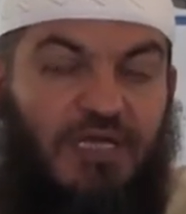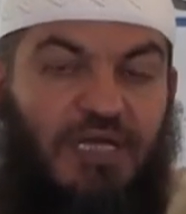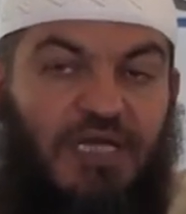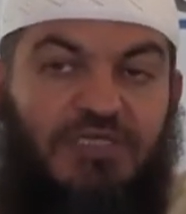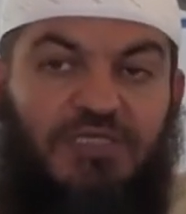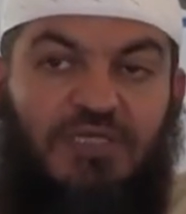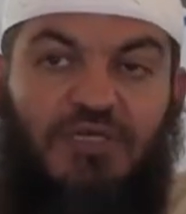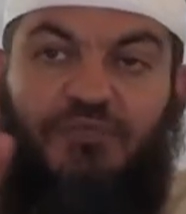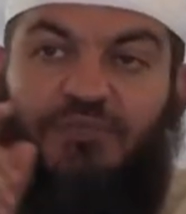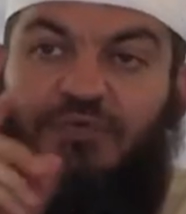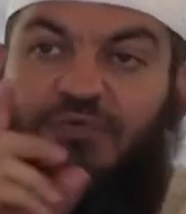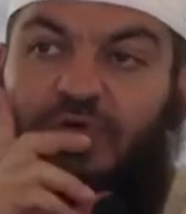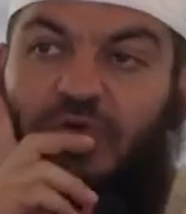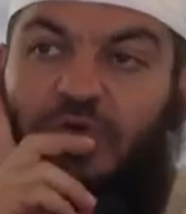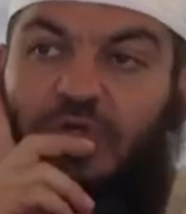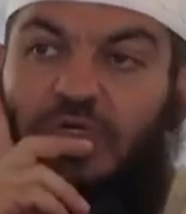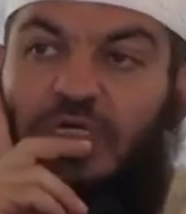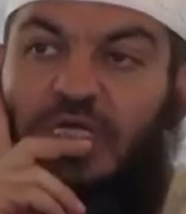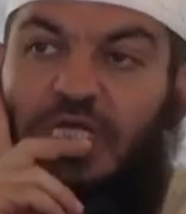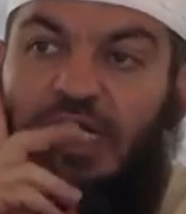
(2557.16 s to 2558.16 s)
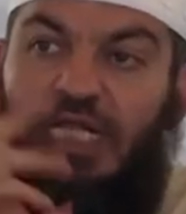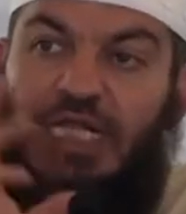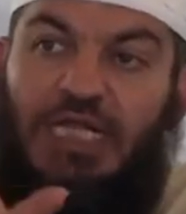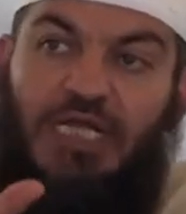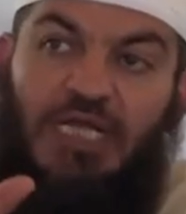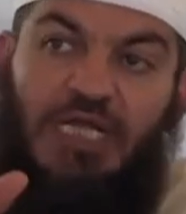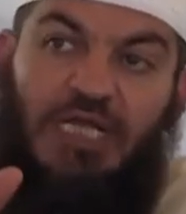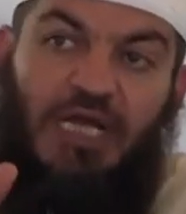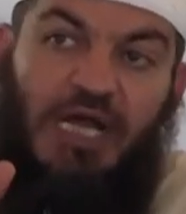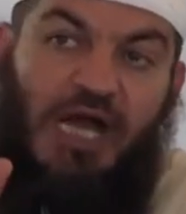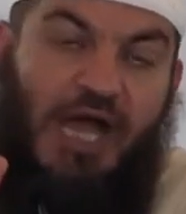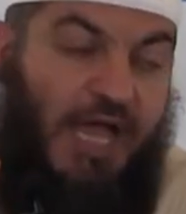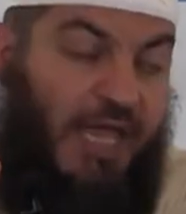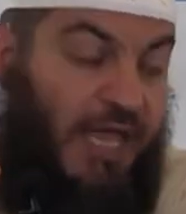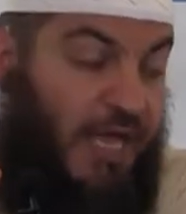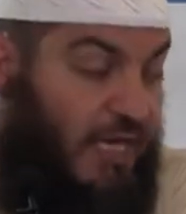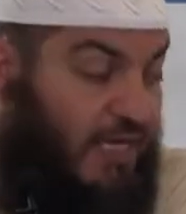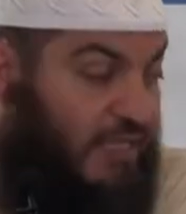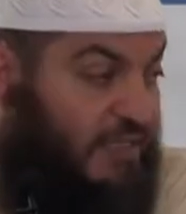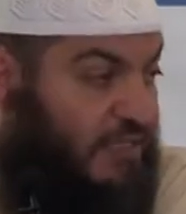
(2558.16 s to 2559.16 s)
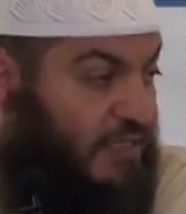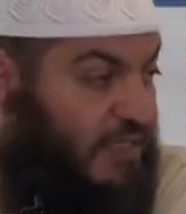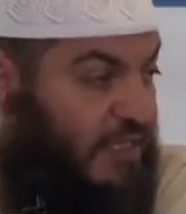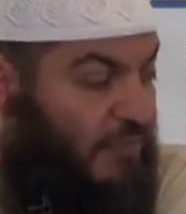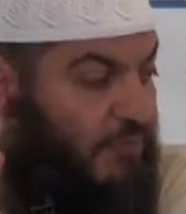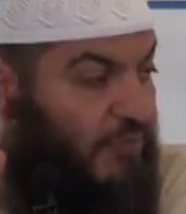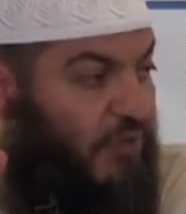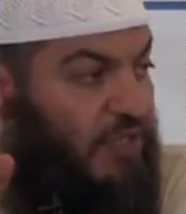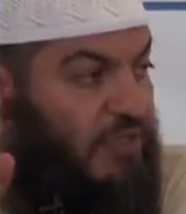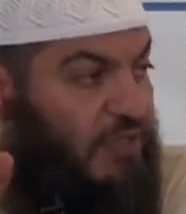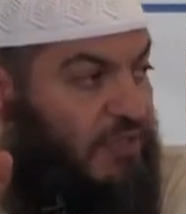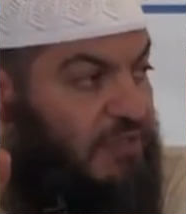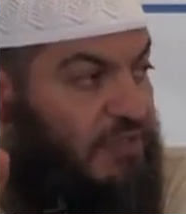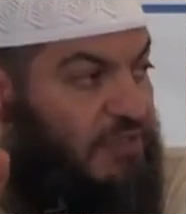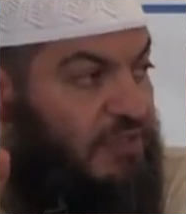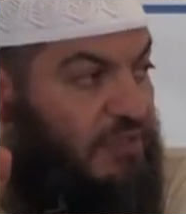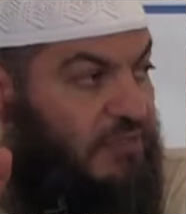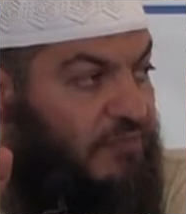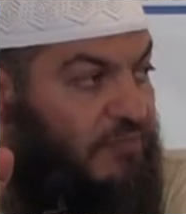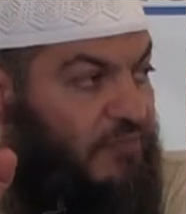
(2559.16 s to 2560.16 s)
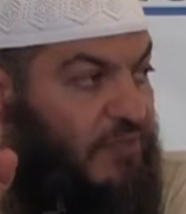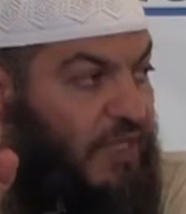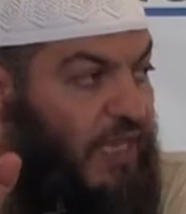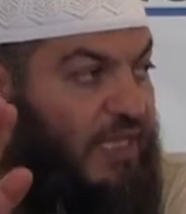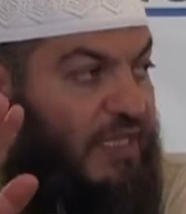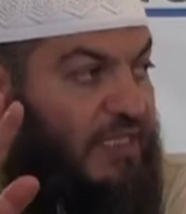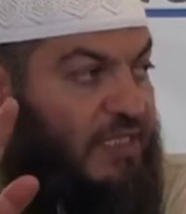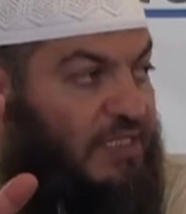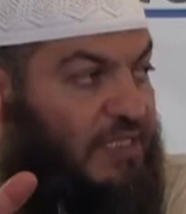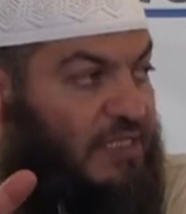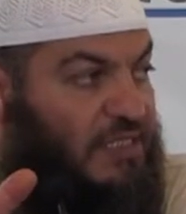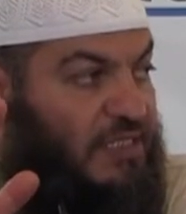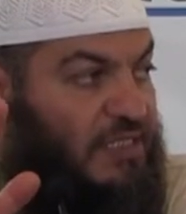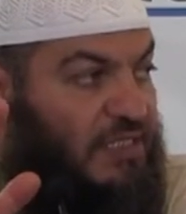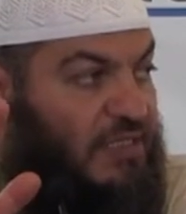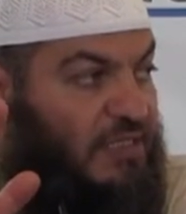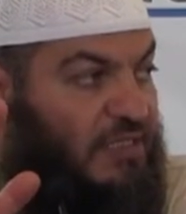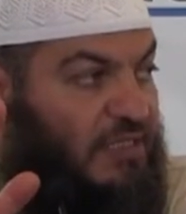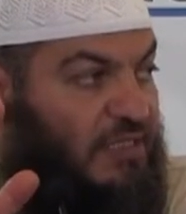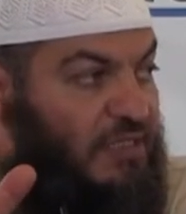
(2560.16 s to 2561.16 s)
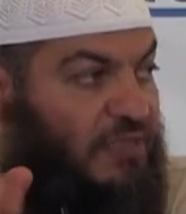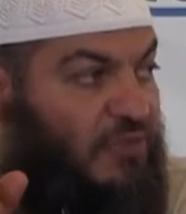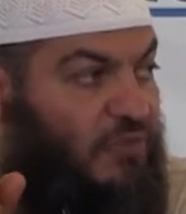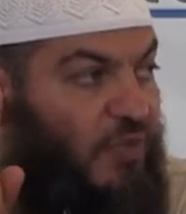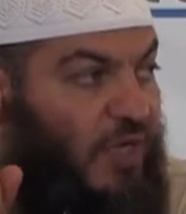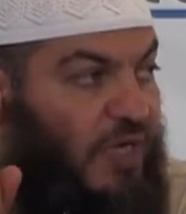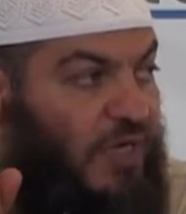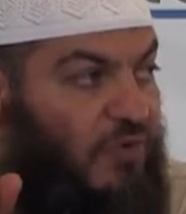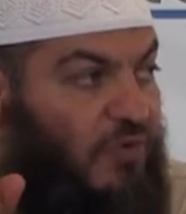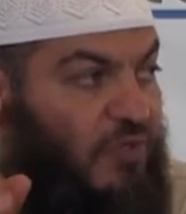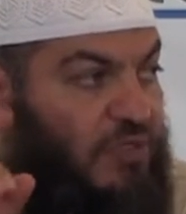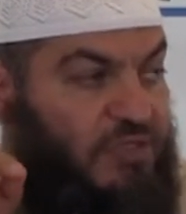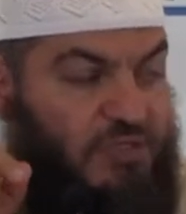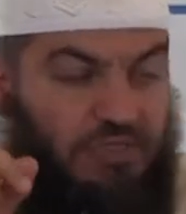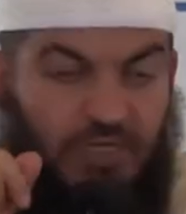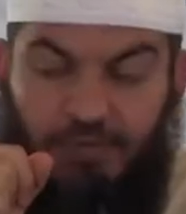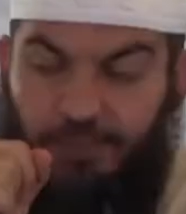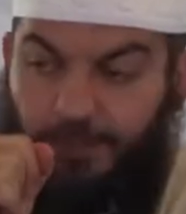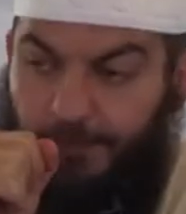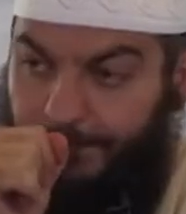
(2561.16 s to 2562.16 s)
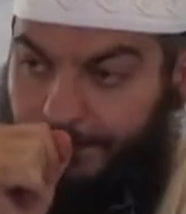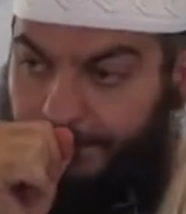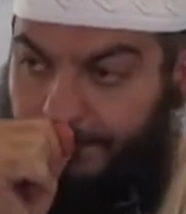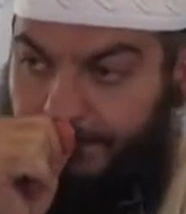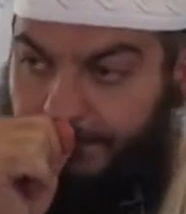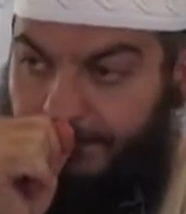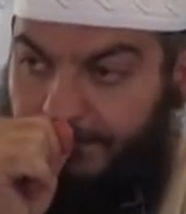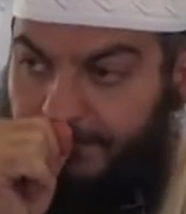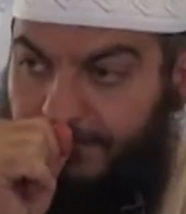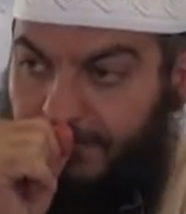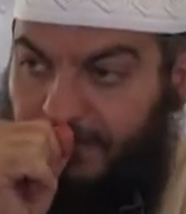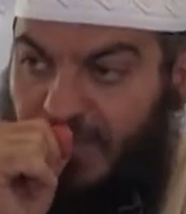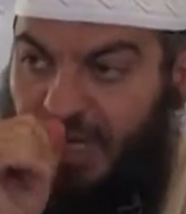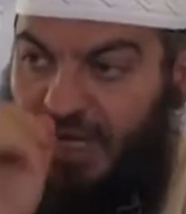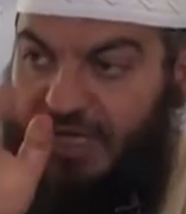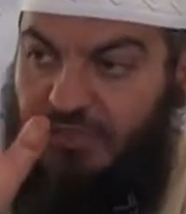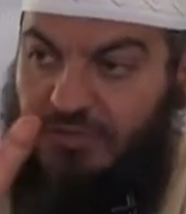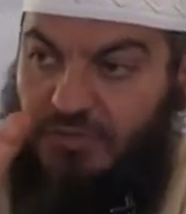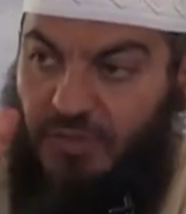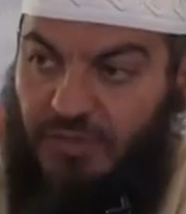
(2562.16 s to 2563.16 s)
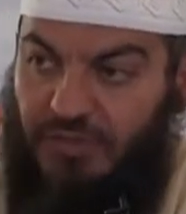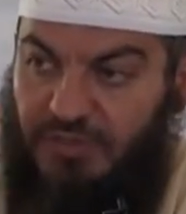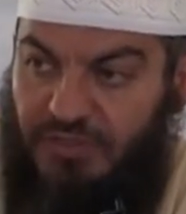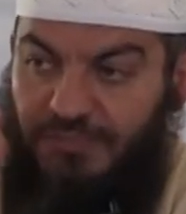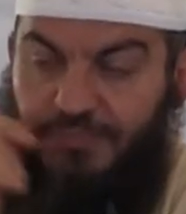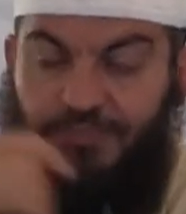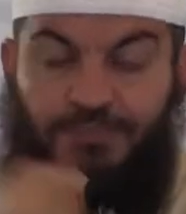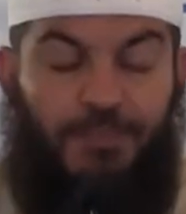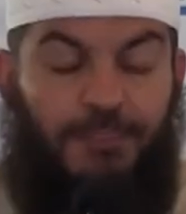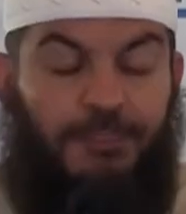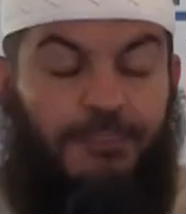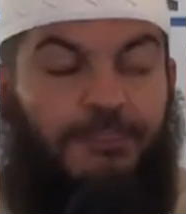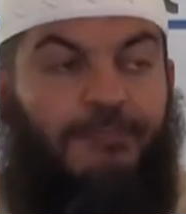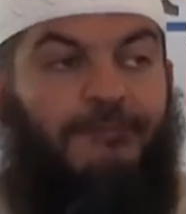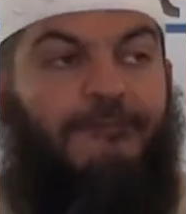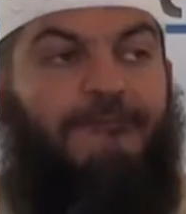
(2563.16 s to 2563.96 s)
lecture before, I asked the brothers and the sisters one question. I told them,